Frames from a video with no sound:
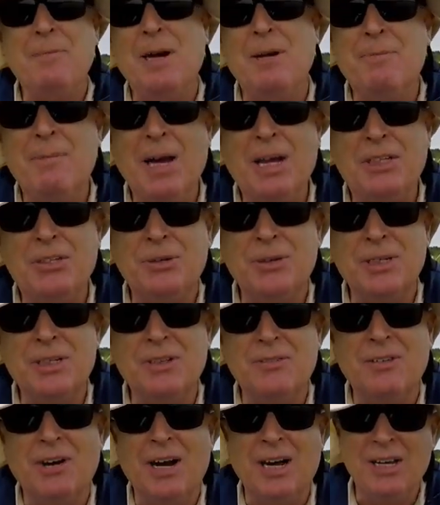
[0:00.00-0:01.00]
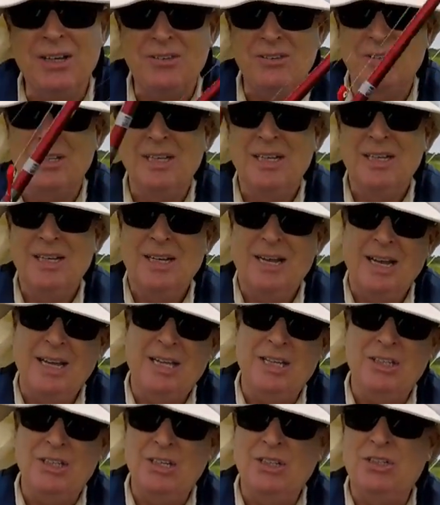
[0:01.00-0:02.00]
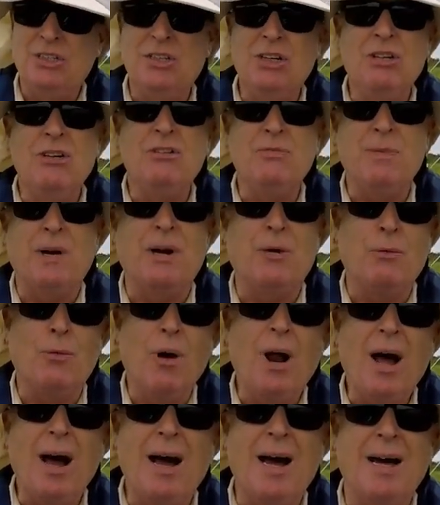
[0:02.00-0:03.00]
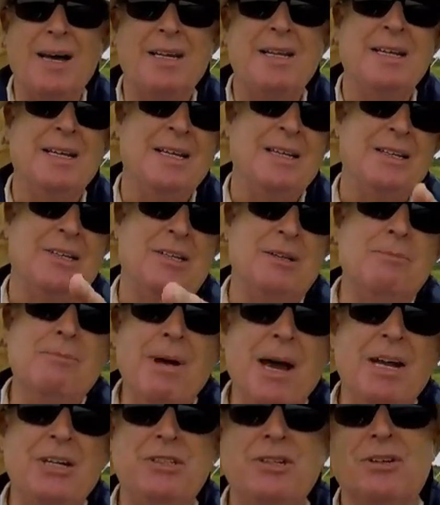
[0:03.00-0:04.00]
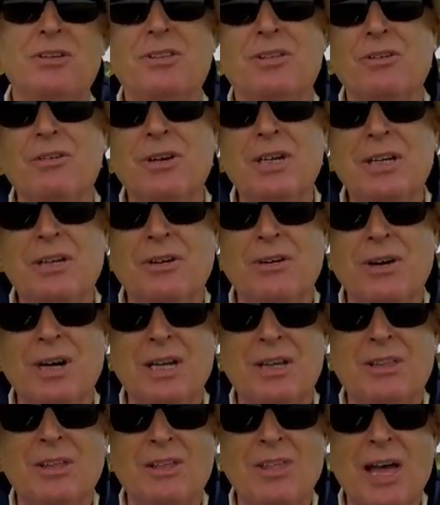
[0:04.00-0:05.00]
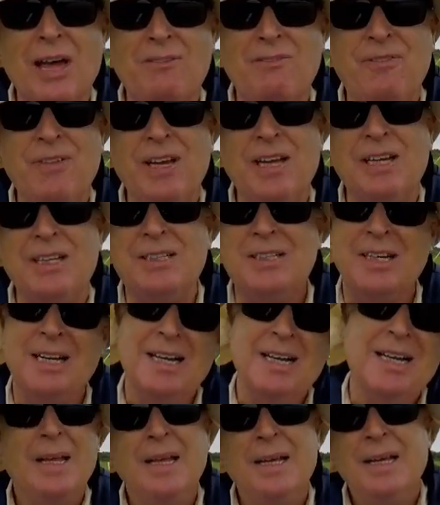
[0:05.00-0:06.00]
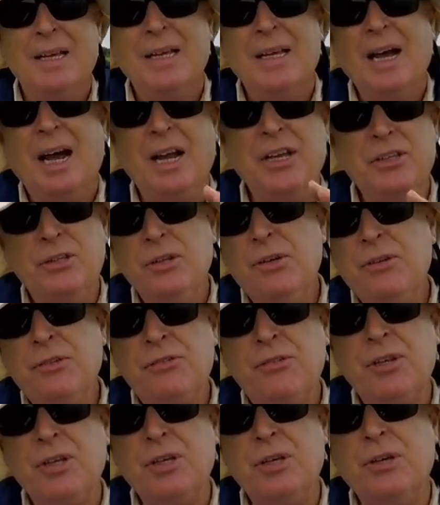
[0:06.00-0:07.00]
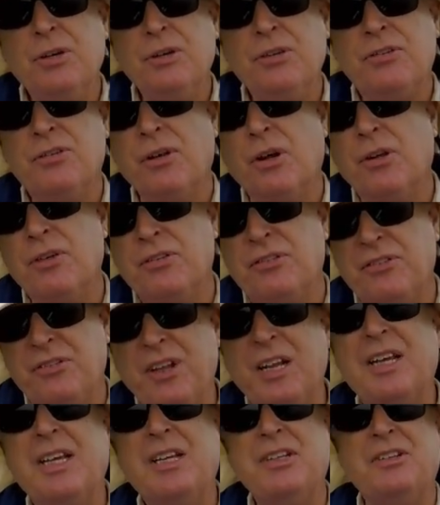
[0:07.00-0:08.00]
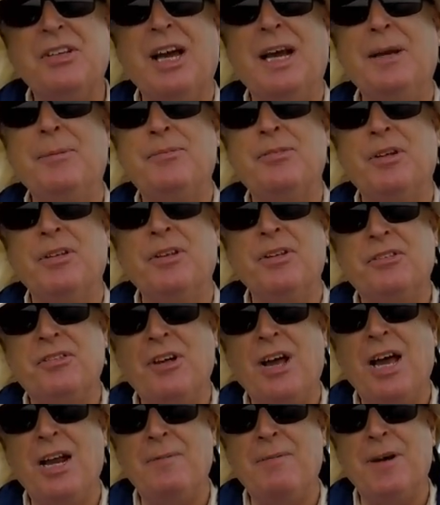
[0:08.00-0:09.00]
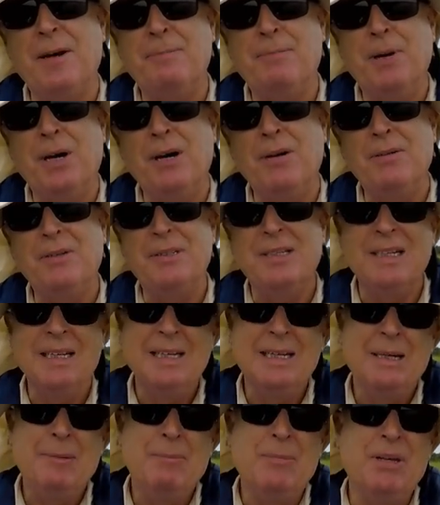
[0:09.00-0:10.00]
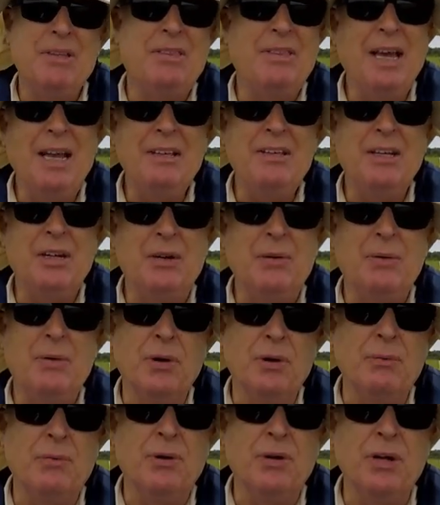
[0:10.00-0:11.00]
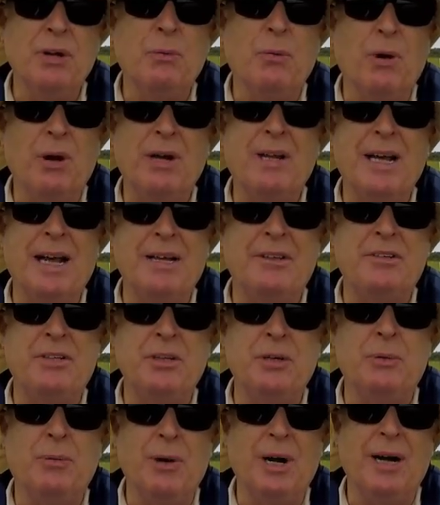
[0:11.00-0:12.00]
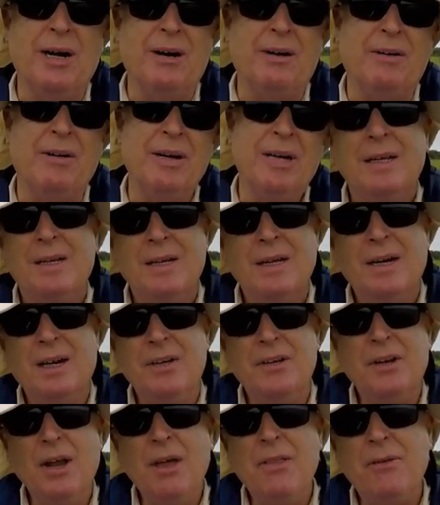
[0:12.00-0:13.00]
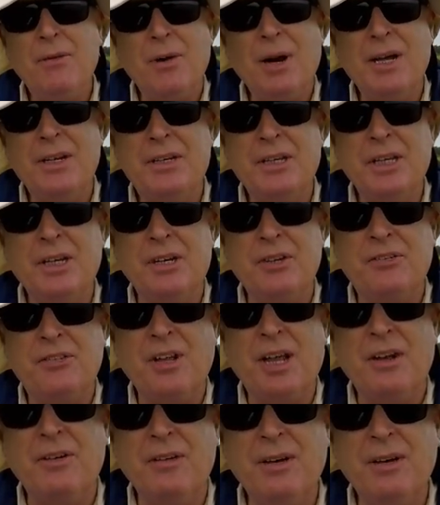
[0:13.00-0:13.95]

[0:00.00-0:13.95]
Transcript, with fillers: my measuring device, I can just use my rod to measure the legal length of that fish. I used to use those sticky tapes on the side of my boat, but they didn't really work out too well. Another idea to stay